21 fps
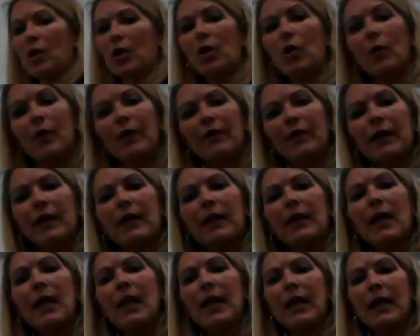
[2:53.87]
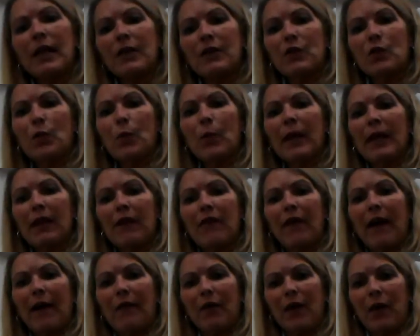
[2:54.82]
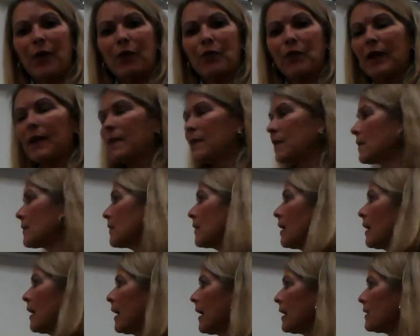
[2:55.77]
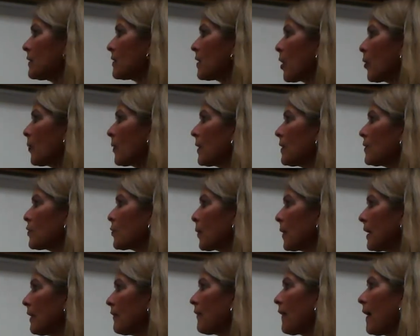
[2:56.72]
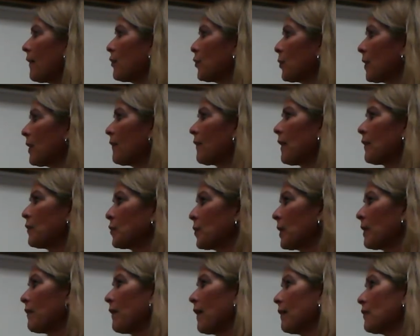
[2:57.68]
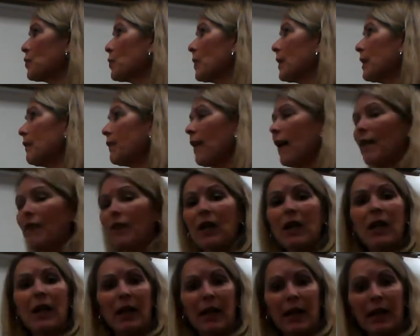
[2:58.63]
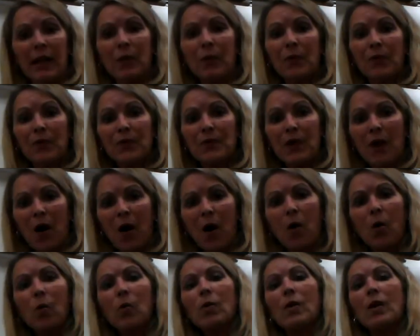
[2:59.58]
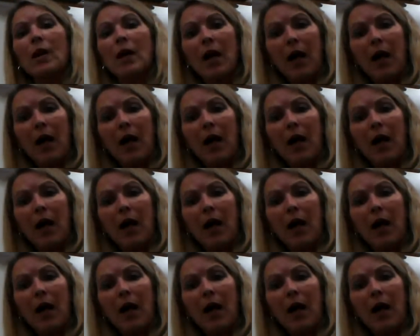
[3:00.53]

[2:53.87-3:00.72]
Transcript: equivalent, is 25 hundredths. And so because 25, 25, 25, and 25 equals the whole